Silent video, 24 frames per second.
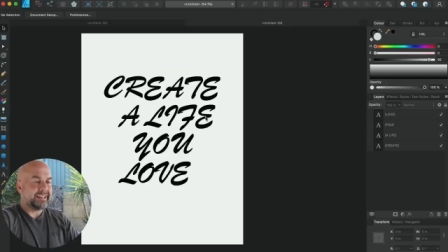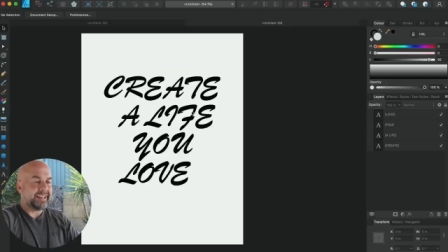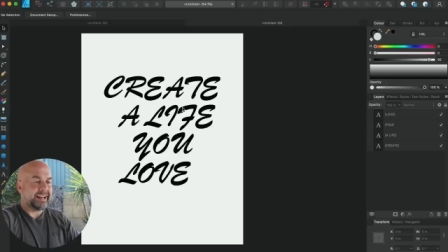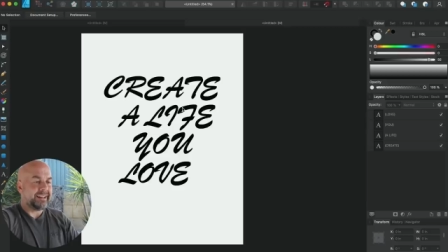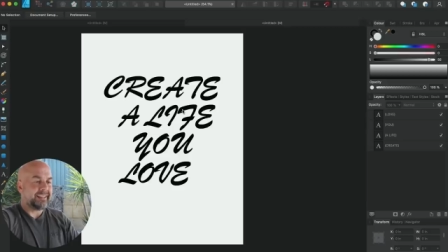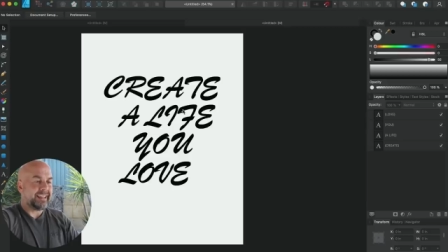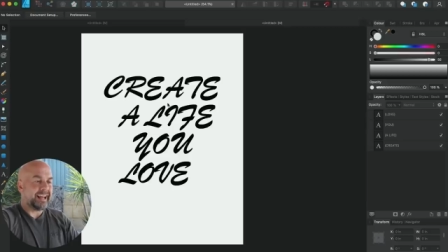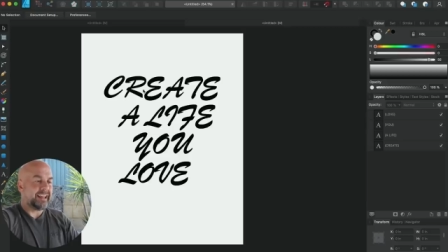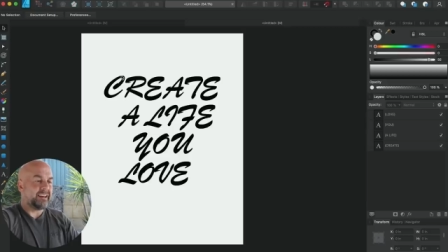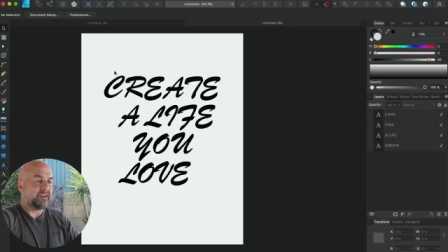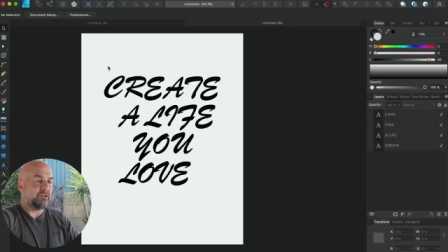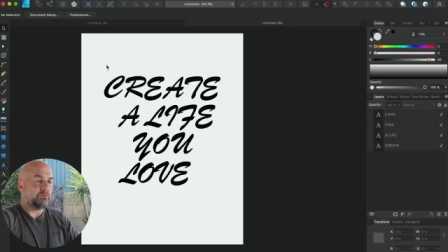Now
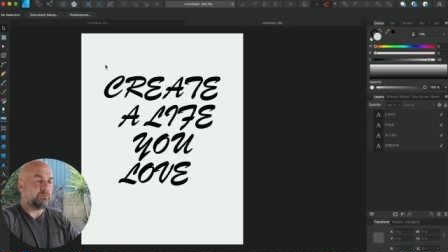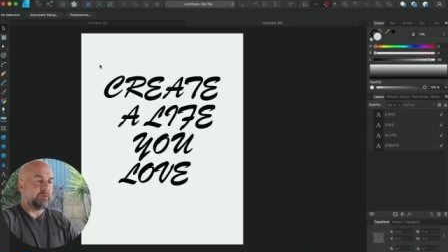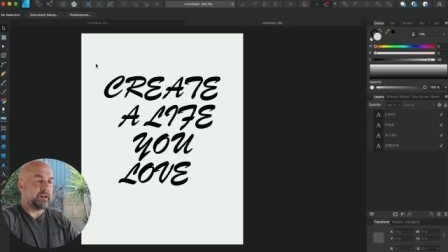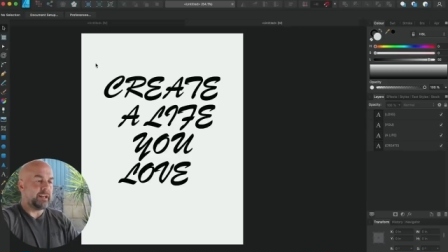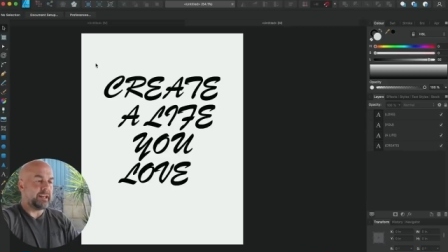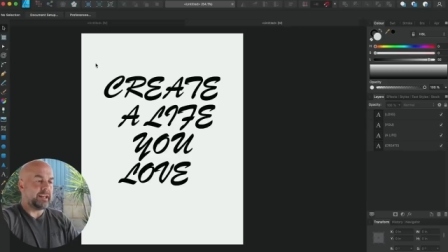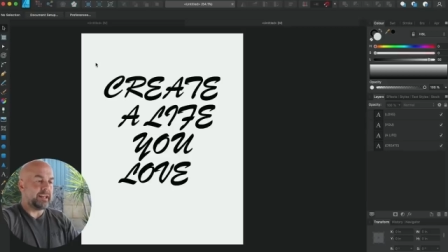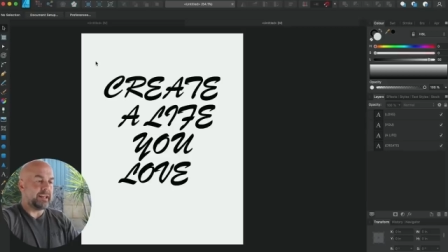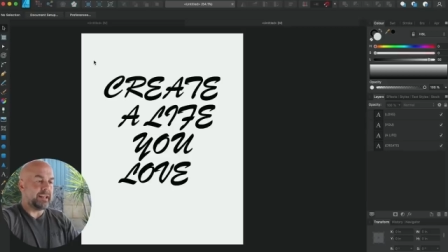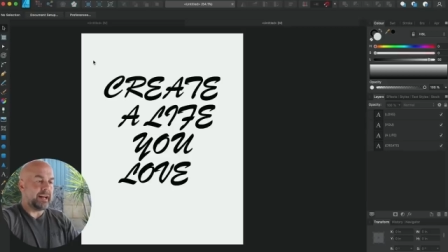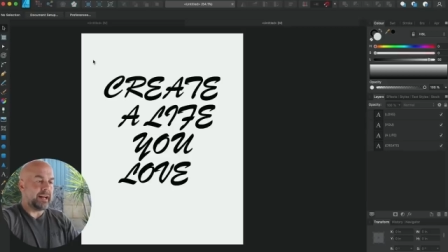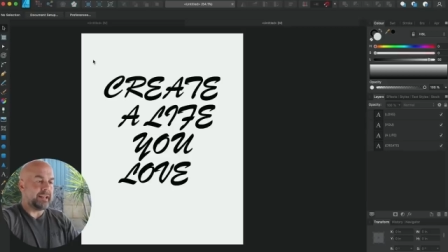they're not
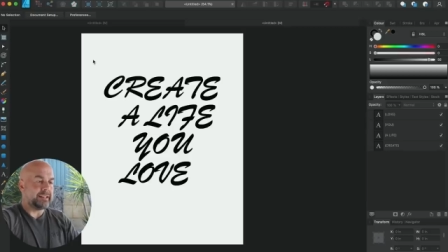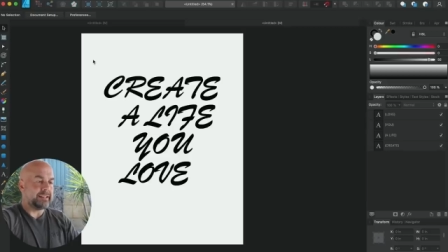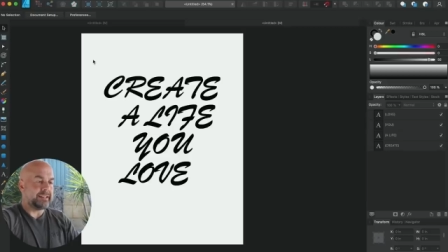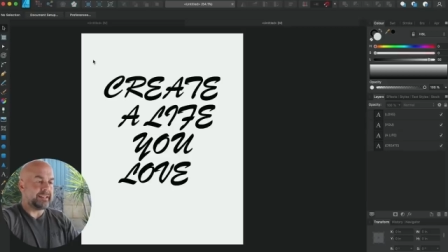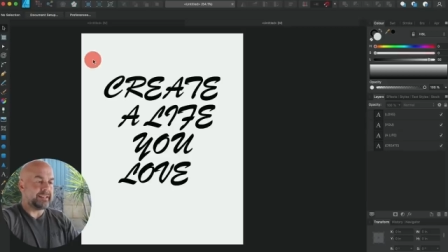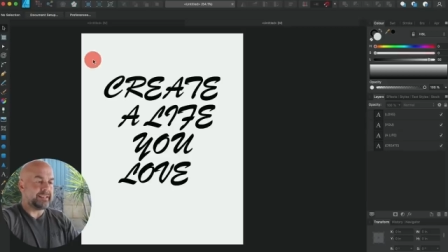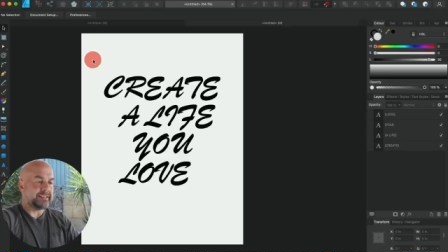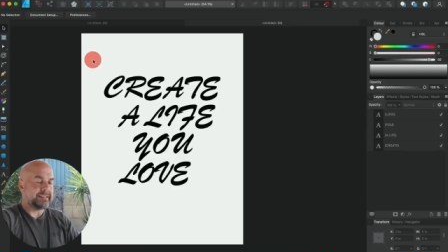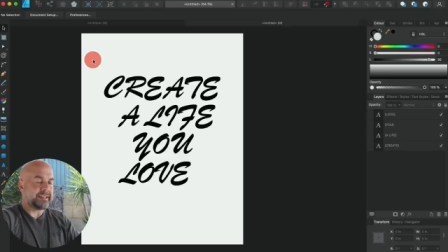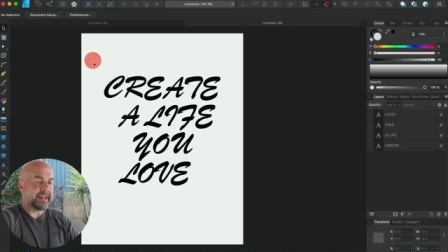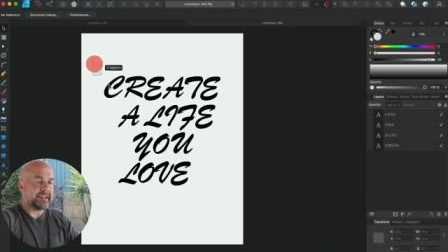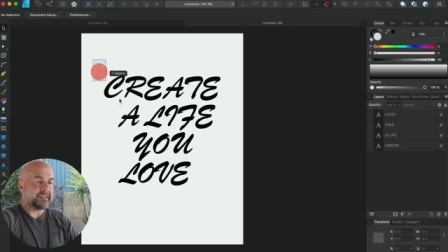really aligned in
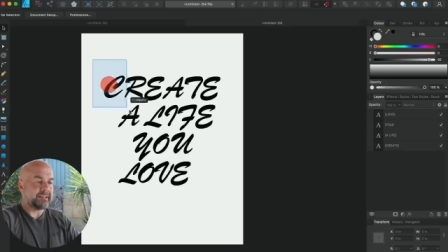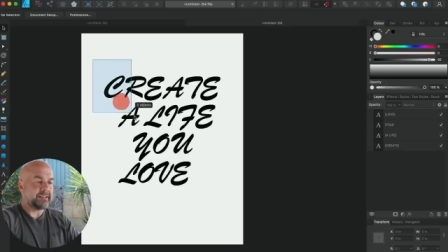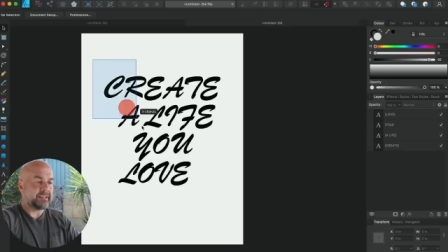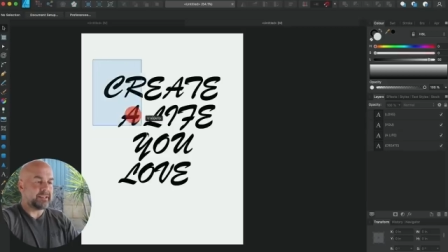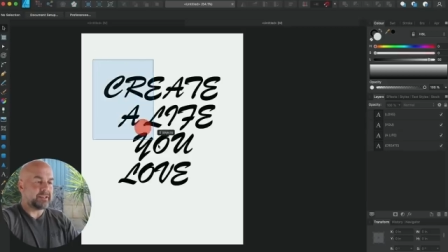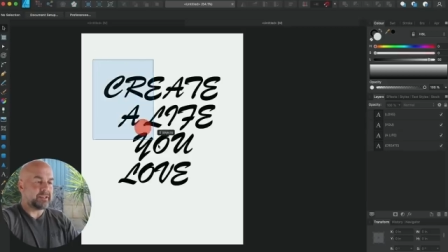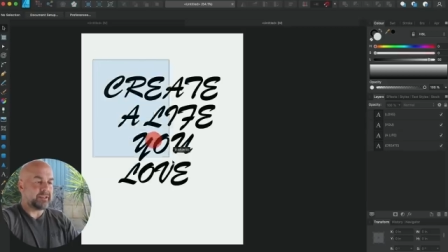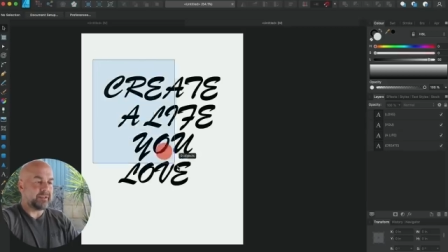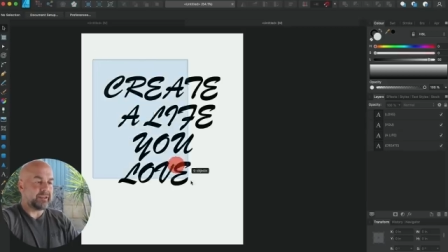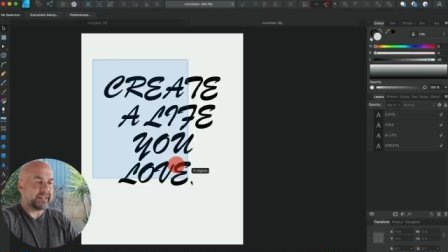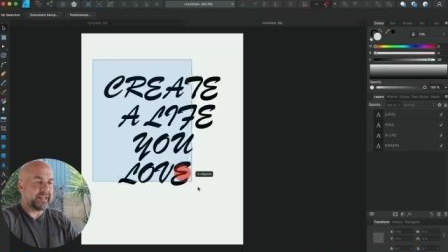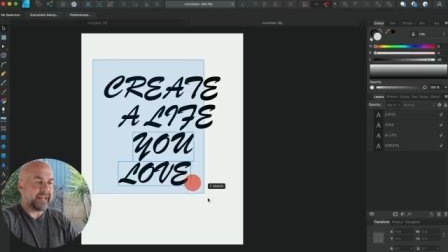the center,
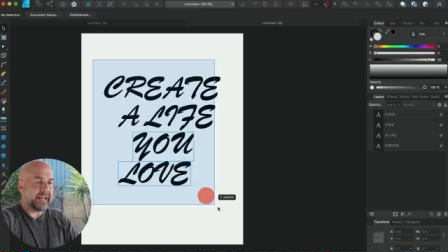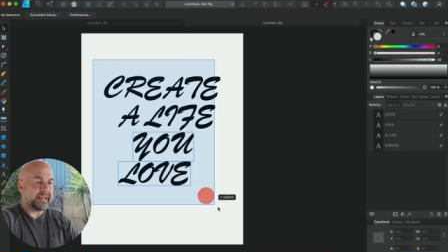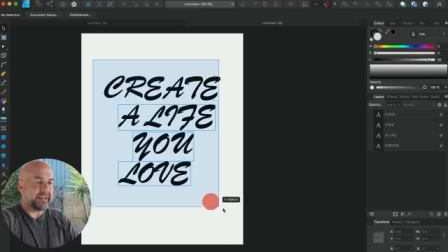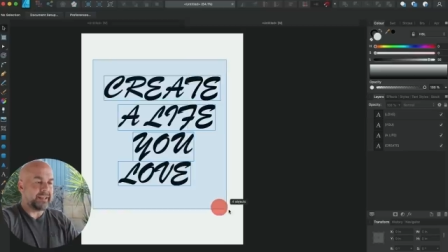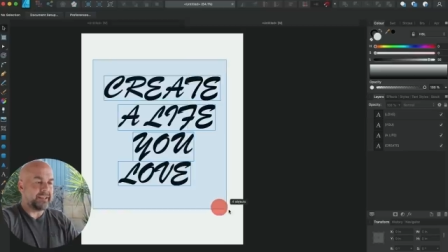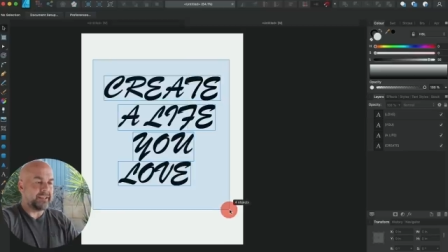so again,